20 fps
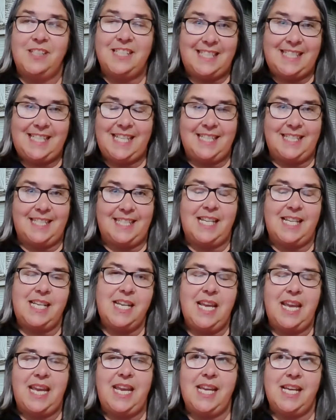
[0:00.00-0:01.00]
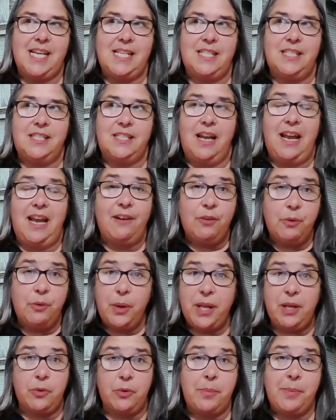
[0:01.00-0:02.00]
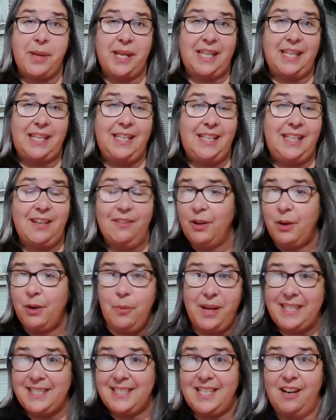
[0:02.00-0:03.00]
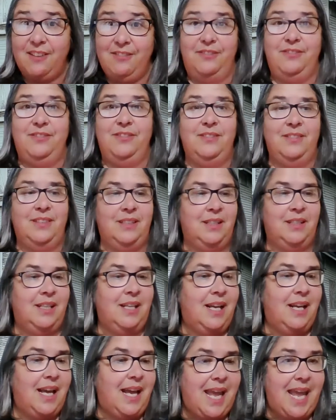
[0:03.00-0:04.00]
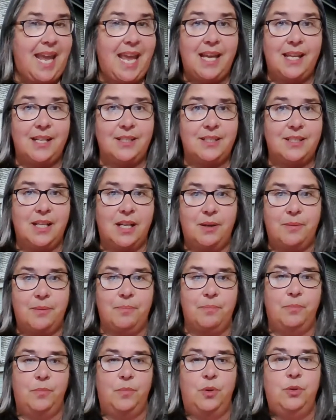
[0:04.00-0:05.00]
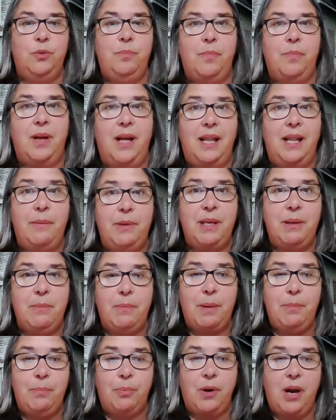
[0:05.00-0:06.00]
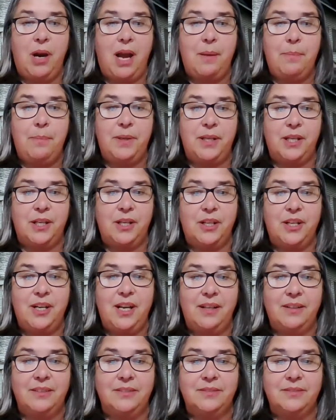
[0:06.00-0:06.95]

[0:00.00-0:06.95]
season, and every week we've been giving away stuff. And let me get my prop here.